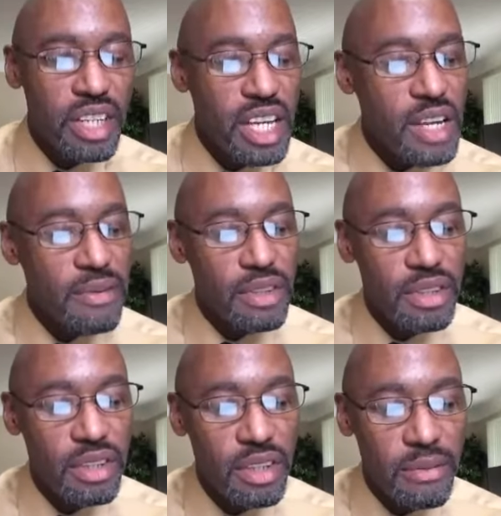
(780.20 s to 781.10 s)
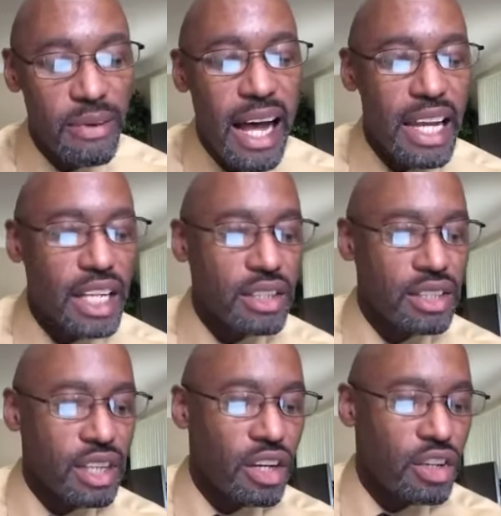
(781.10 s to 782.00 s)
even to the dividing
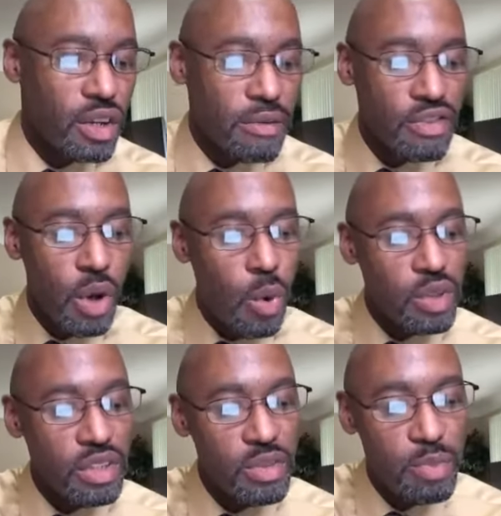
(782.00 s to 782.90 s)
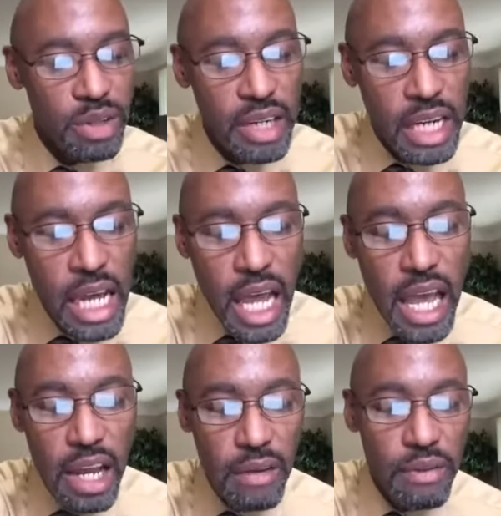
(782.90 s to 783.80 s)
asunder of soul and spirit,
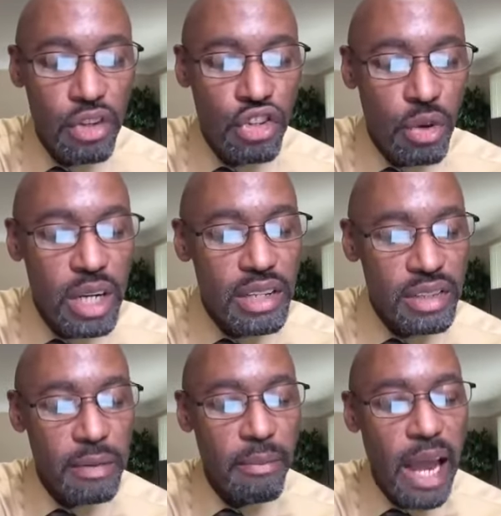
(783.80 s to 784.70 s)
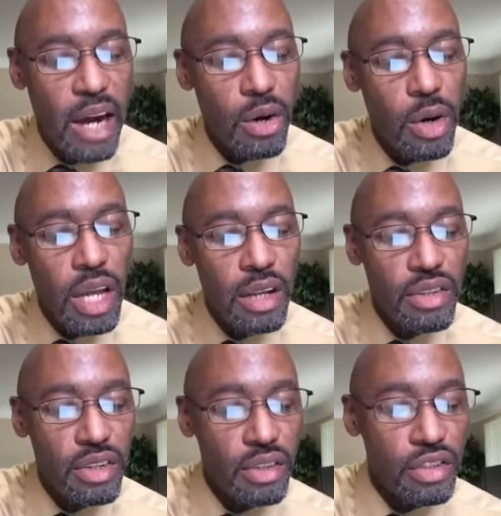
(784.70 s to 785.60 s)
and of the joints and marrow, and is
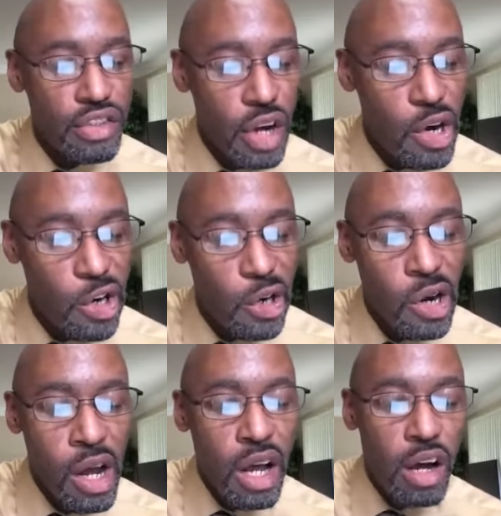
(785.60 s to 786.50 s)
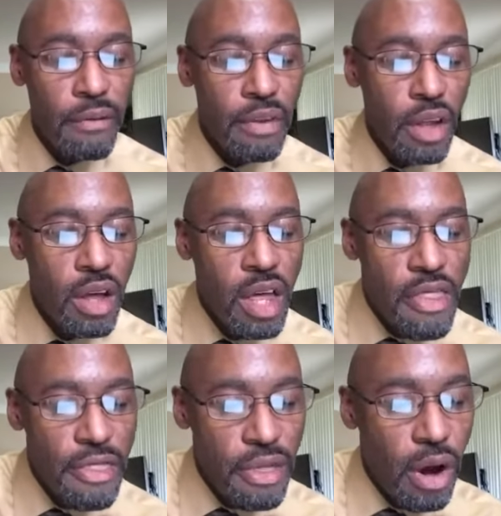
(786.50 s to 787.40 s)
a discerner of the
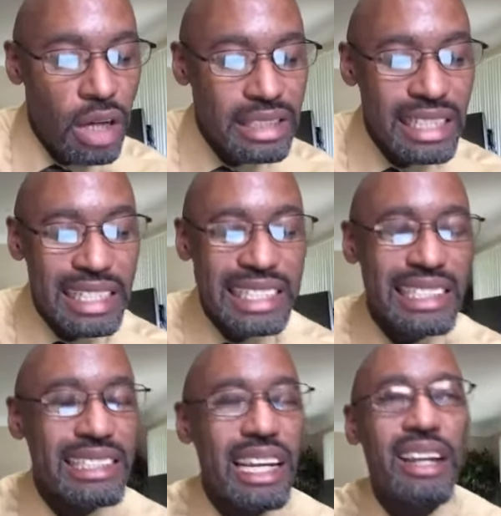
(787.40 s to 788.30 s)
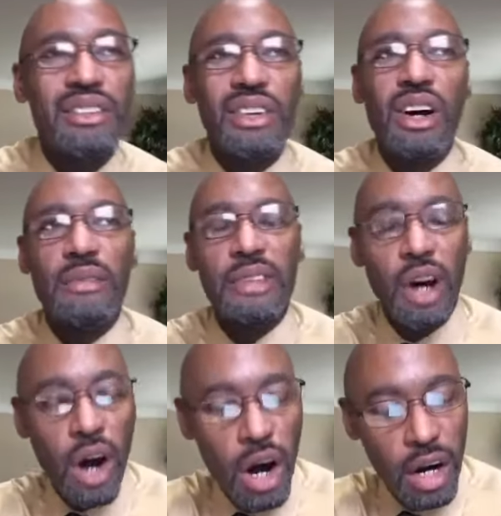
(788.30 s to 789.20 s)
thoughts and intents of the
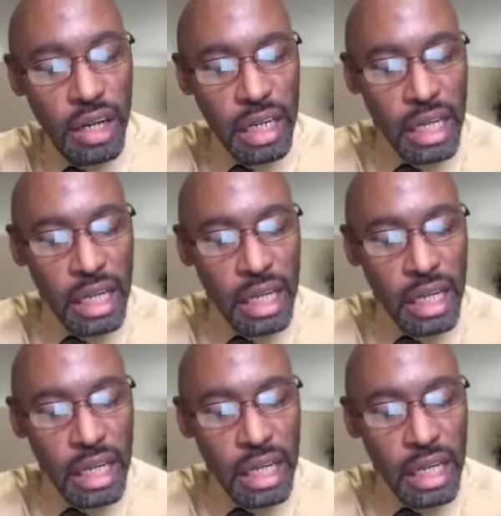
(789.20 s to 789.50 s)
heart.